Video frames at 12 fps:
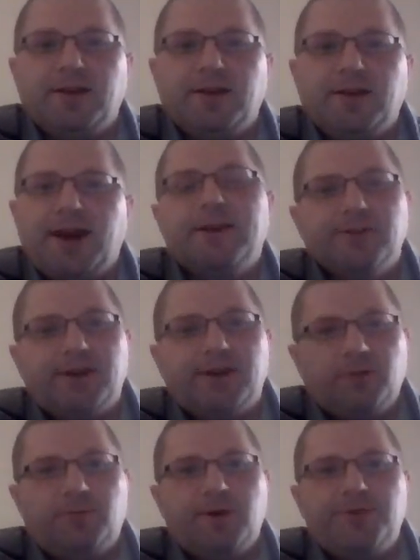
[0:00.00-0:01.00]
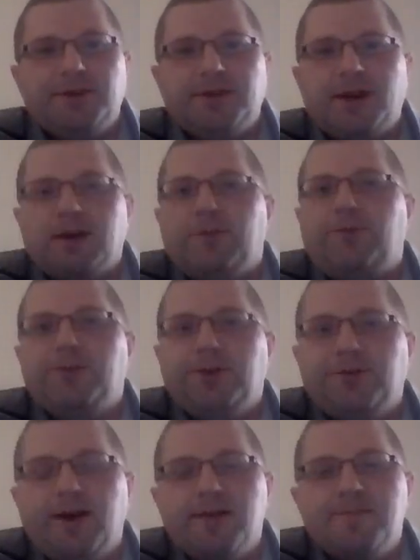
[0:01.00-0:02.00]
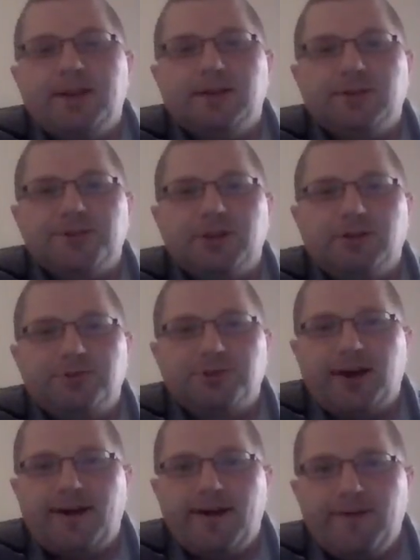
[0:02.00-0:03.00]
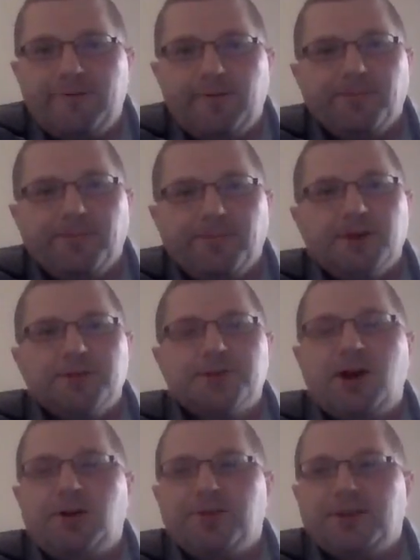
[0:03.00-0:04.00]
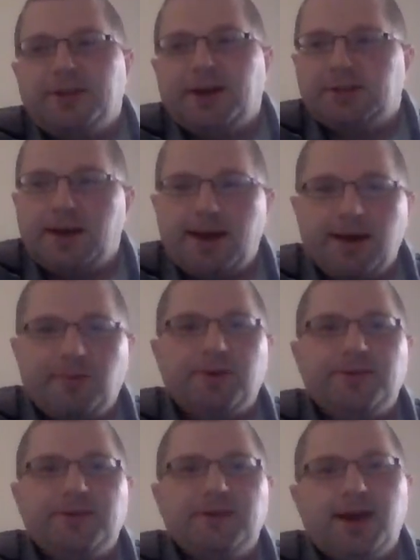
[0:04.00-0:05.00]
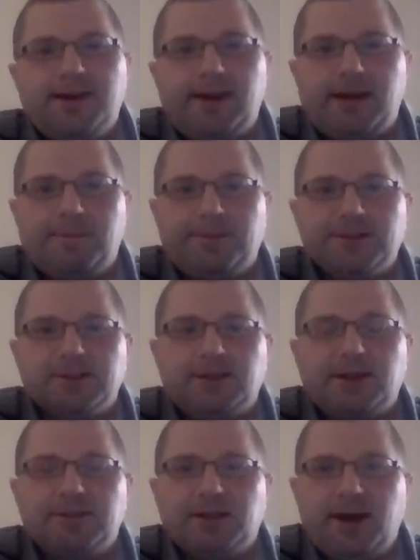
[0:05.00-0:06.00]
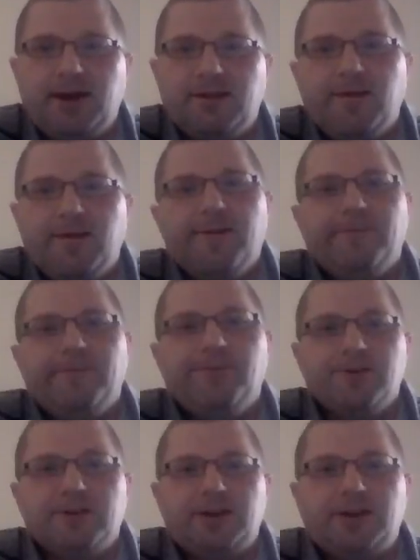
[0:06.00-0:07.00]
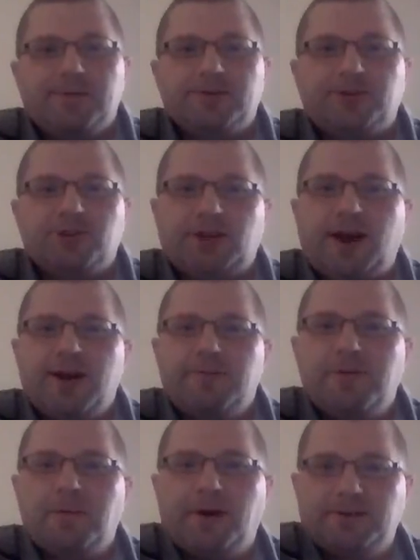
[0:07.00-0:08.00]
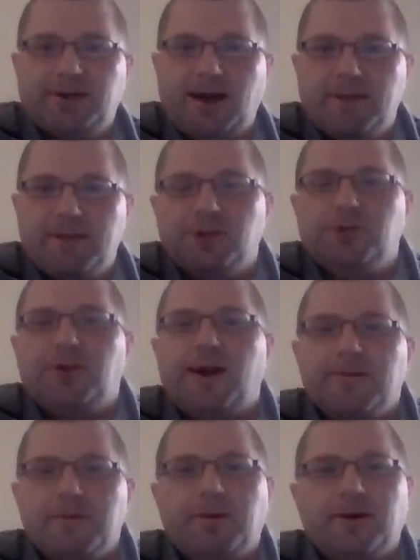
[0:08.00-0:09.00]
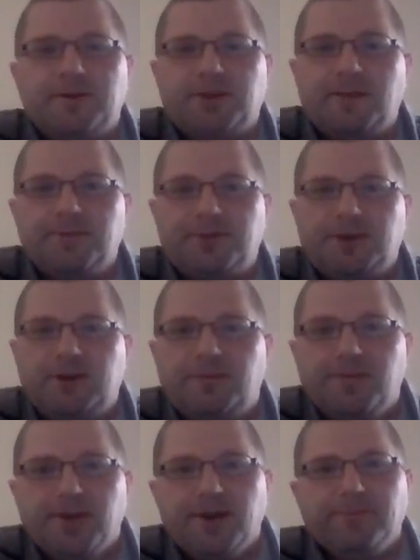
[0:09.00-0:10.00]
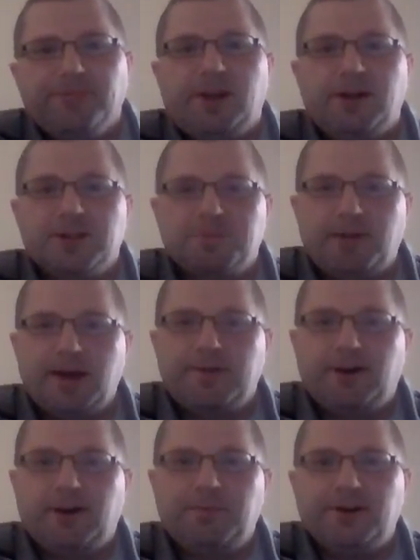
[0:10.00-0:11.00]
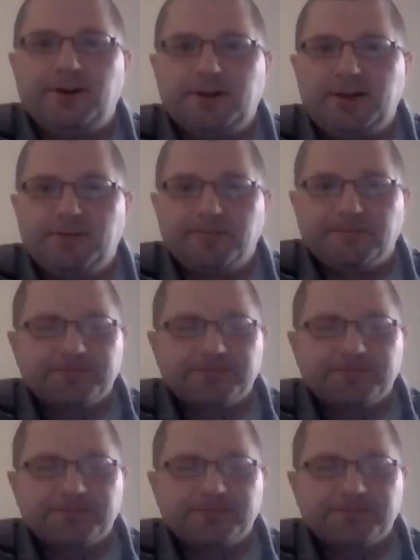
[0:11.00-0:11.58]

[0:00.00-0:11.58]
they had another campus within like a 45-minute or so drive. So the next day I went to that campus and I said, hey, your other campus just hired me part-time. Can you hire me part-time too? Here's my availability.